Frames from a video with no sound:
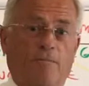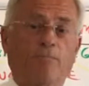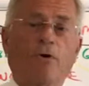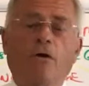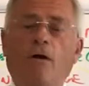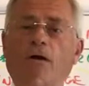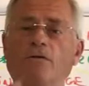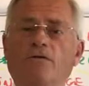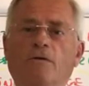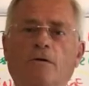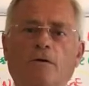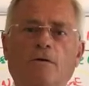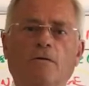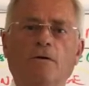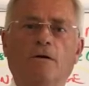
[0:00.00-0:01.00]
but also
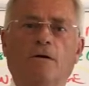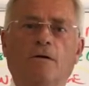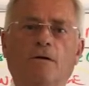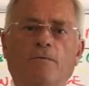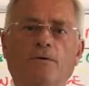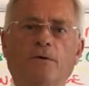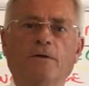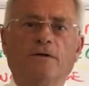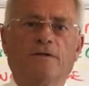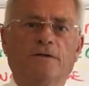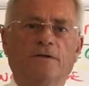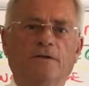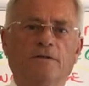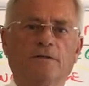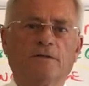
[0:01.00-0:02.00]
the local
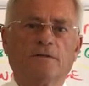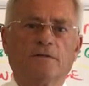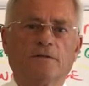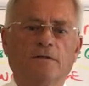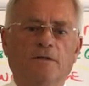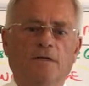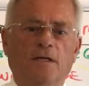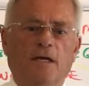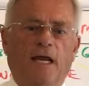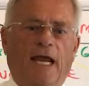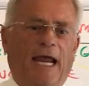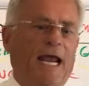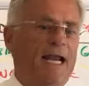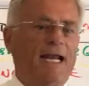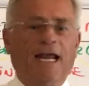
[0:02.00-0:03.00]
communities.
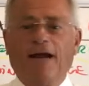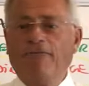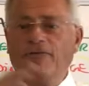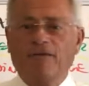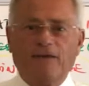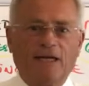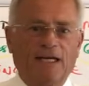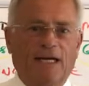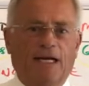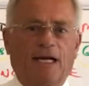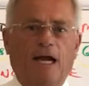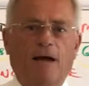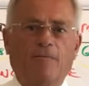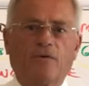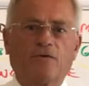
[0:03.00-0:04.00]
And everything that
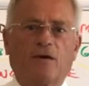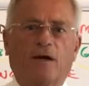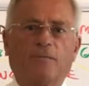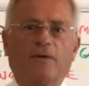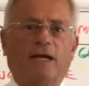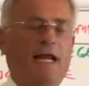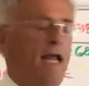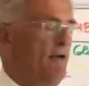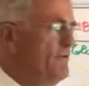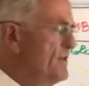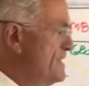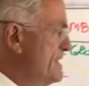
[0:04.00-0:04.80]
comes up and have a